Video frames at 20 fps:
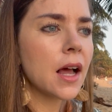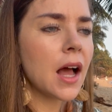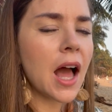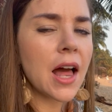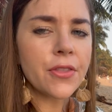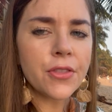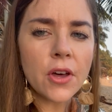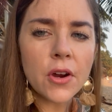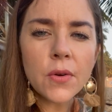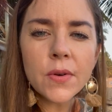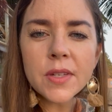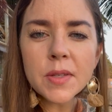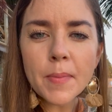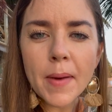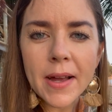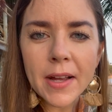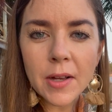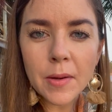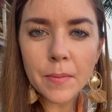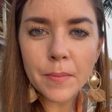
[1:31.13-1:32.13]
I thought it was
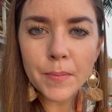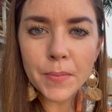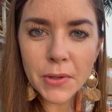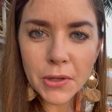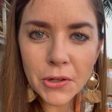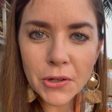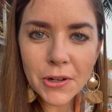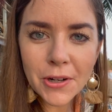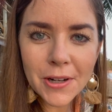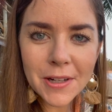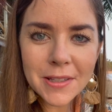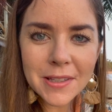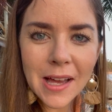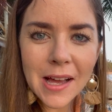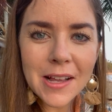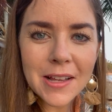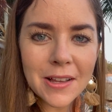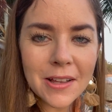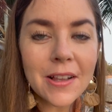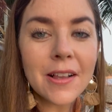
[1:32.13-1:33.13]
my computer, because I
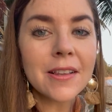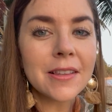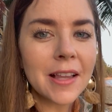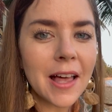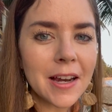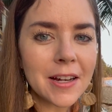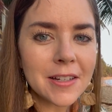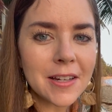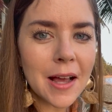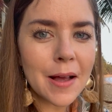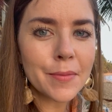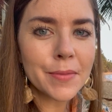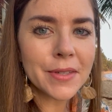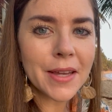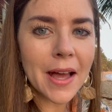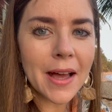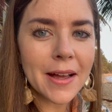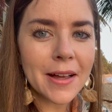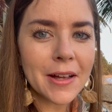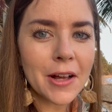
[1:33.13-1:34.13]
a lot of times
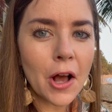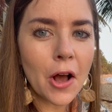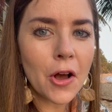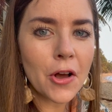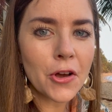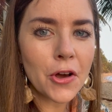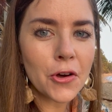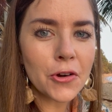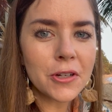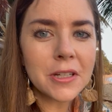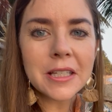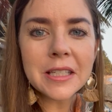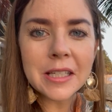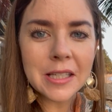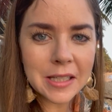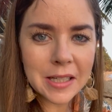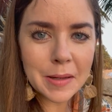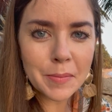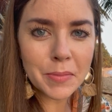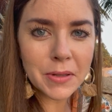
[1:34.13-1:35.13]
I go to
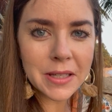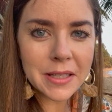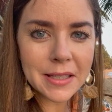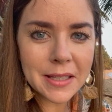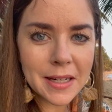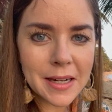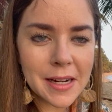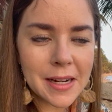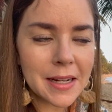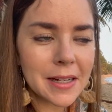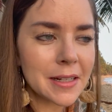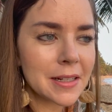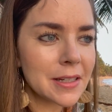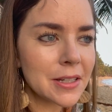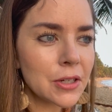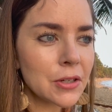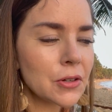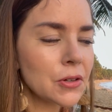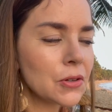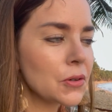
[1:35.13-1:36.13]
sleep listening
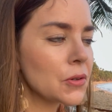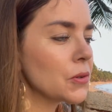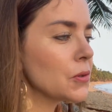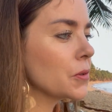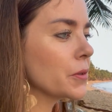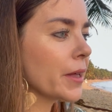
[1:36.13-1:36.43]
to,